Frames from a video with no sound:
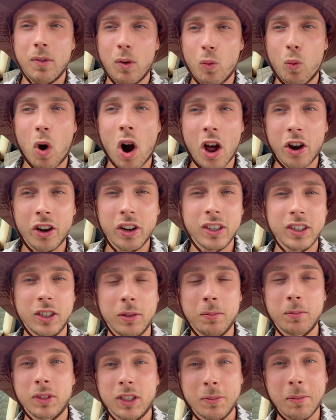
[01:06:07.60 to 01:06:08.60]
water,
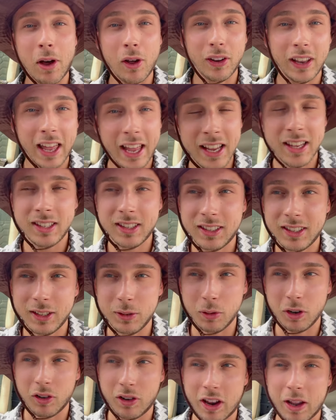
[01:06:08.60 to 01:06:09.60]
some small lakes, is
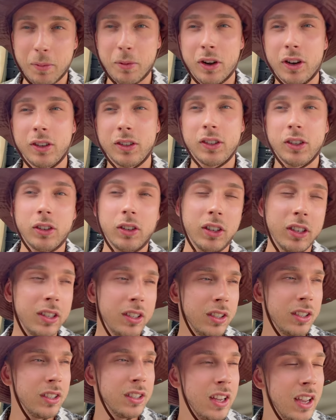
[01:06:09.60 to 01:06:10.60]
what Gabriel told
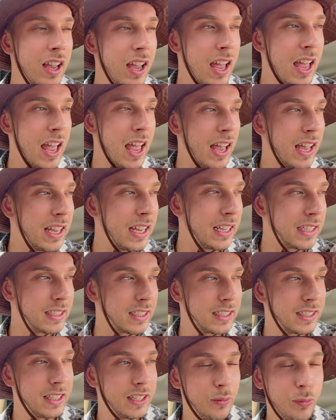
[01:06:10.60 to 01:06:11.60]
us,
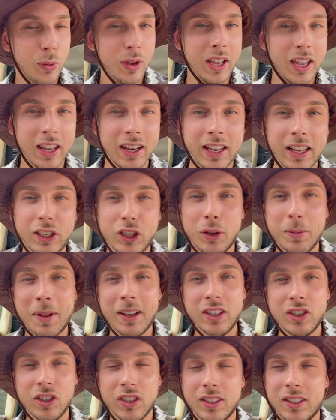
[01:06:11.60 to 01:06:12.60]
to see if we can catch some
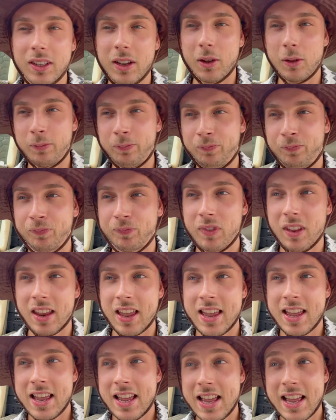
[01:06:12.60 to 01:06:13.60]
action, so
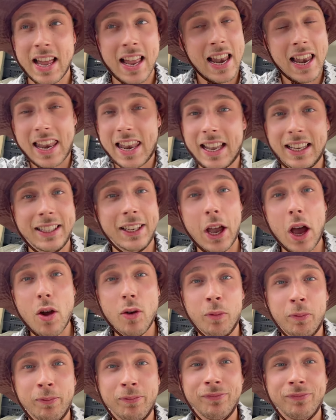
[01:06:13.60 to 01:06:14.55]
let's go.